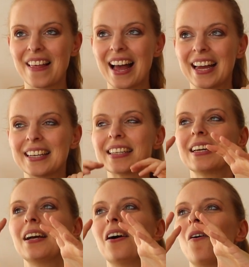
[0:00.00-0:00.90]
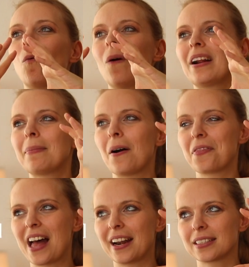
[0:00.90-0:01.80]
And what
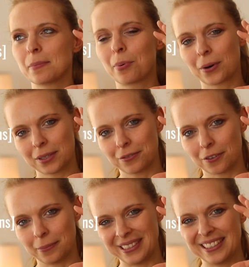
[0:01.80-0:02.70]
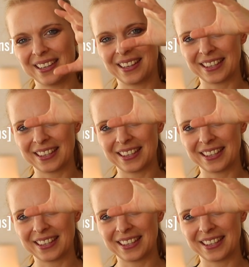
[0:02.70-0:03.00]
about that is important for me?